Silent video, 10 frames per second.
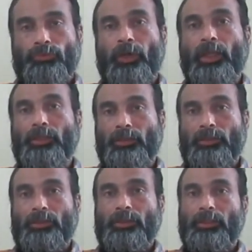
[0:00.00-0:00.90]
find
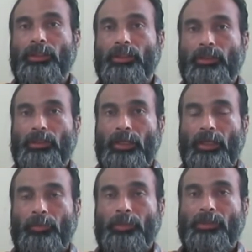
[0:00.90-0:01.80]
the
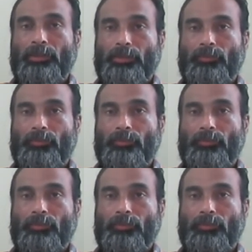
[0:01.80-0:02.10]
element